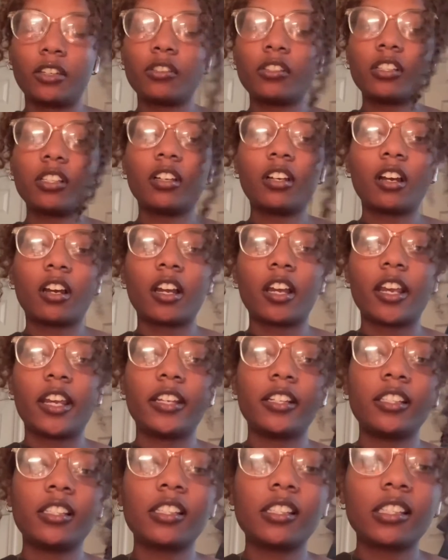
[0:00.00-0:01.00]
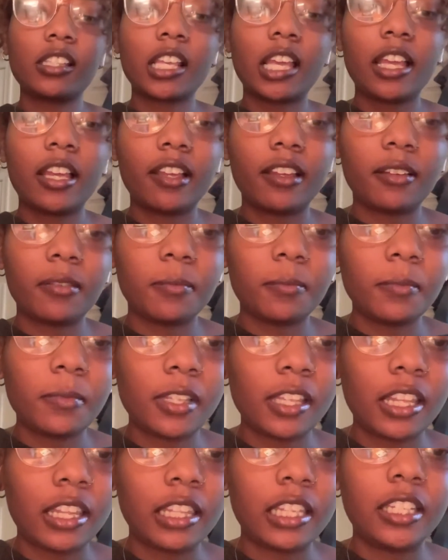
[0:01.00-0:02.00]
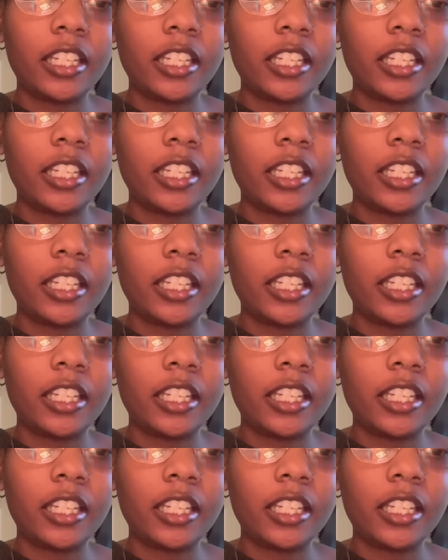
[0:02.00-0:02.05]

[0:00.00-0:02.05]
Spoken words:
the cards, the